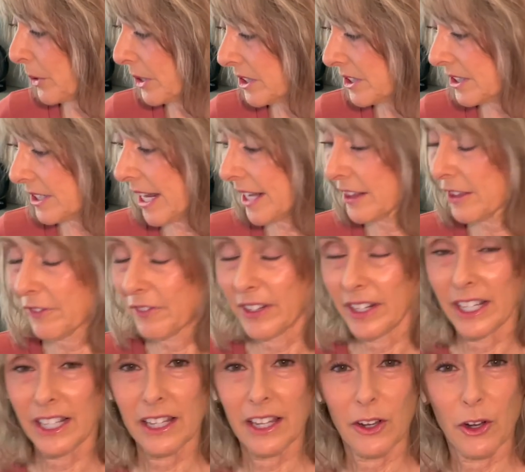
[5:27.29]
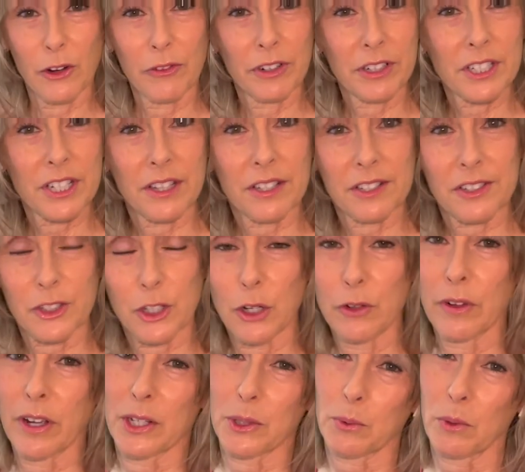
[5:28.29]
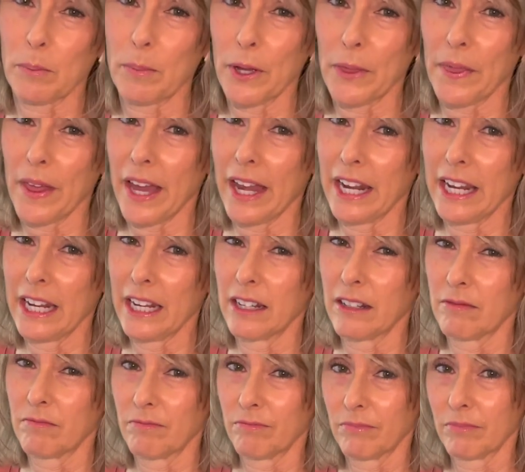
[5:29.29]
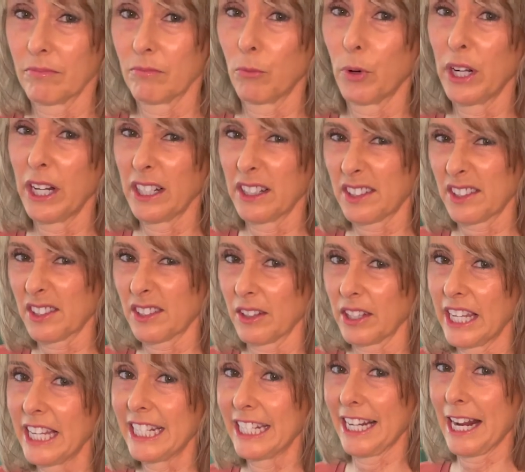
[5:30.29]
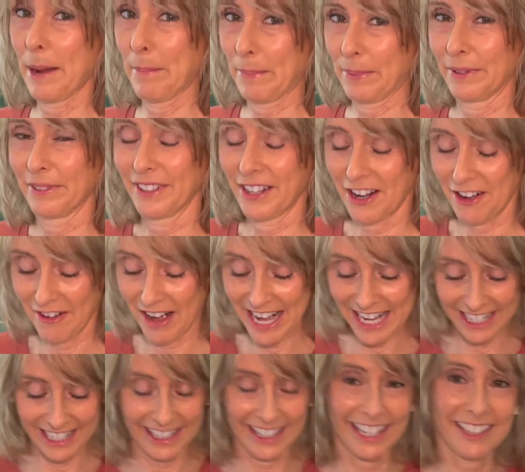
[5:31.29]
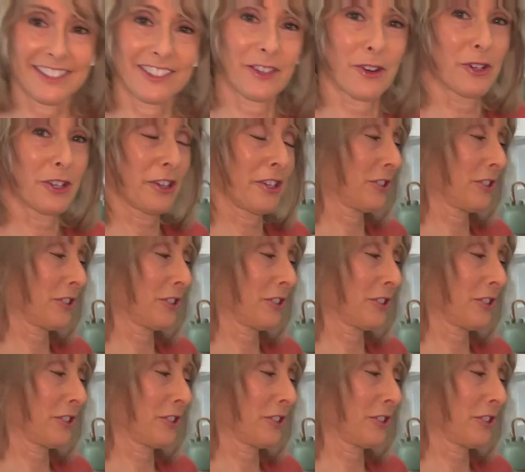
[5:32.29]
to take the vanilla over to the stove because we'll put that in when it's heated up. All right, let's go to the